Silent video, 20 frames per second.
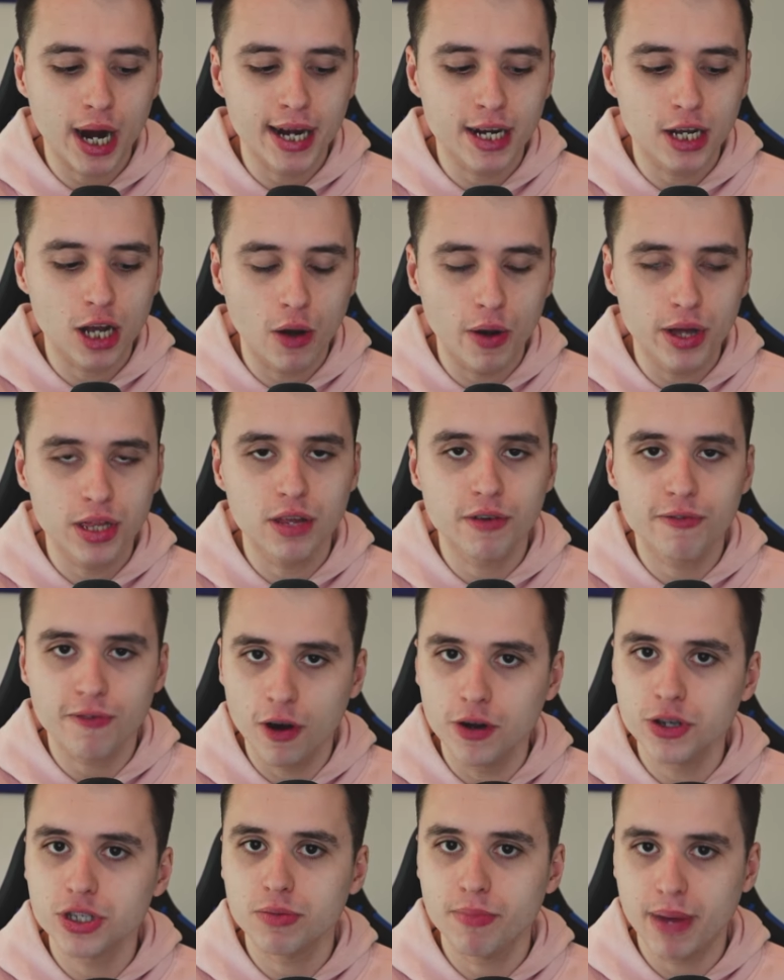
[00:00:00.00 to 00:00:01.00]
and go at the
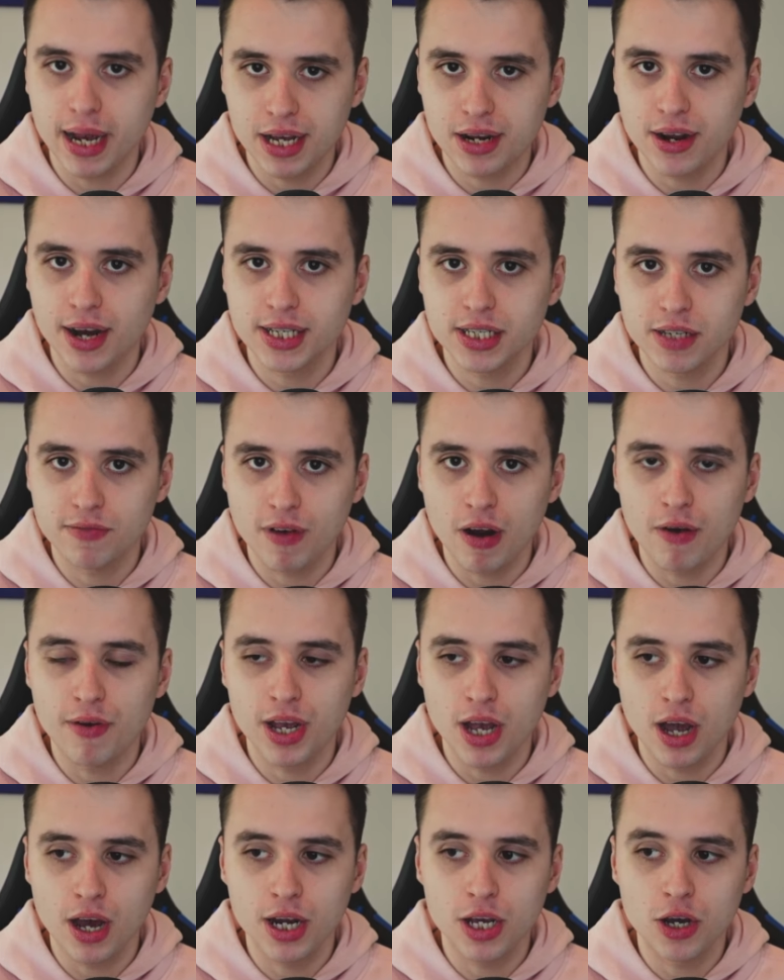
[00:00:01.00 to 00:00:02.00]
throats of Man United
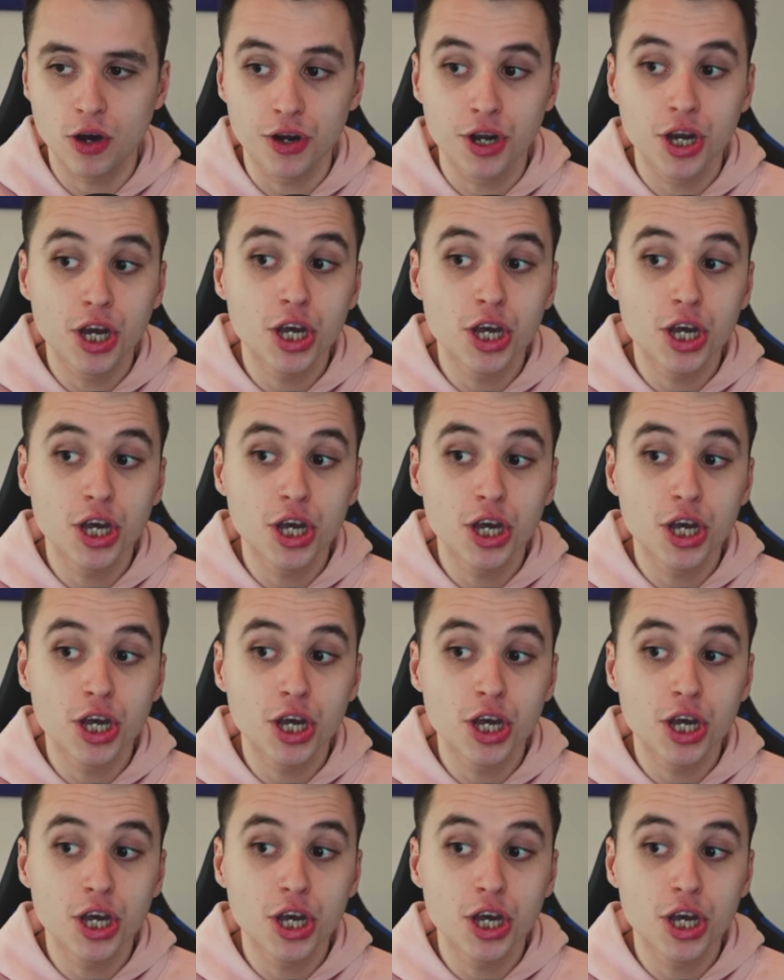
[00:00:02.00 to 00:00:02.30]
very early on.